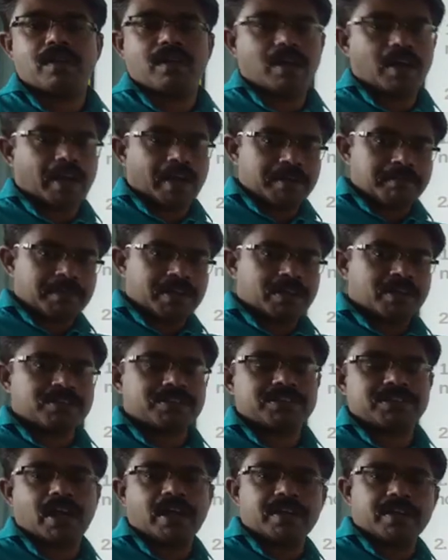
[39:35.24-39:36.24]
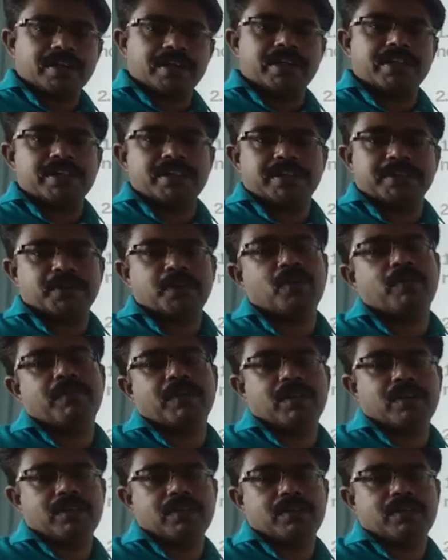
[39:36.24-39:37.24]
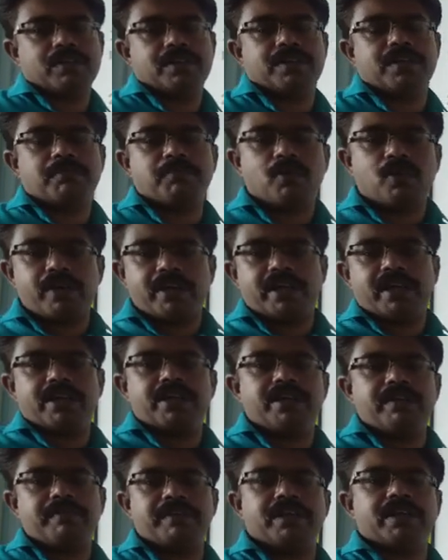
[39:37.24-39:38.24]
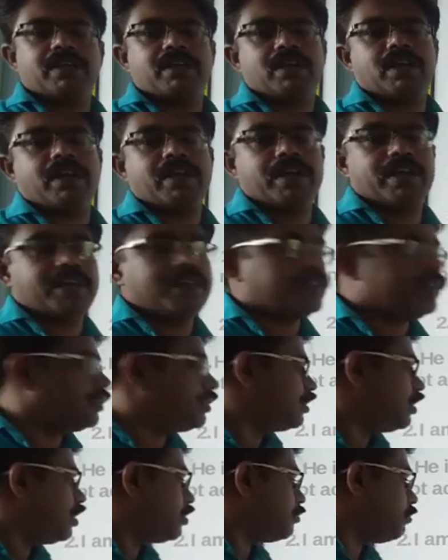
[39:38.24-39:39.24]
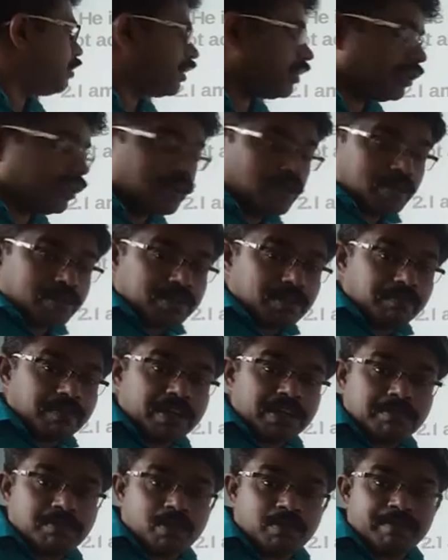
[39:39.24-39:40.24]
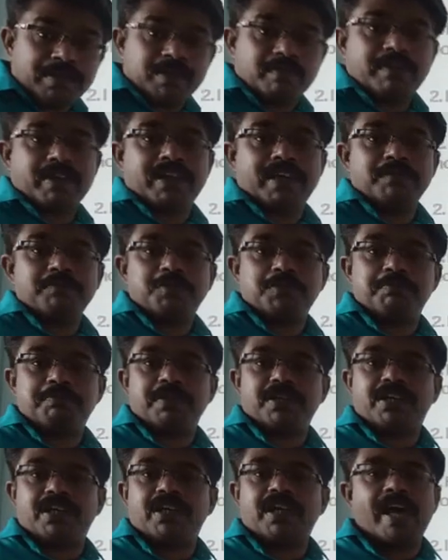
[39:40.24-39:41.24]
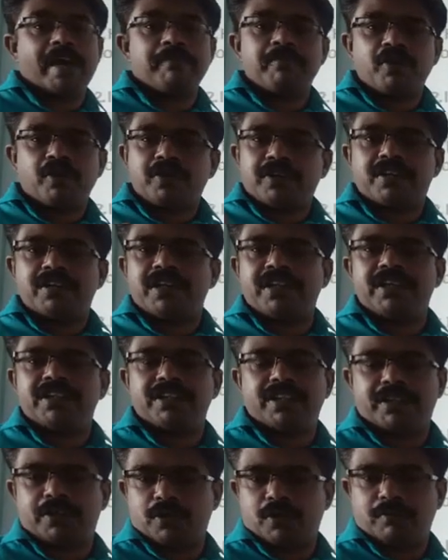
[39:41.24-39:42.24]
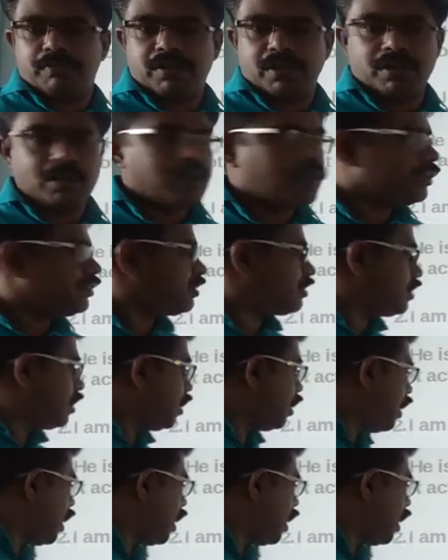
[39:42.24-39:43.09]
I may start reading that novel. In the morning and evening, I read it. But the very moment when I am speaking, I am not reading that novel. Still,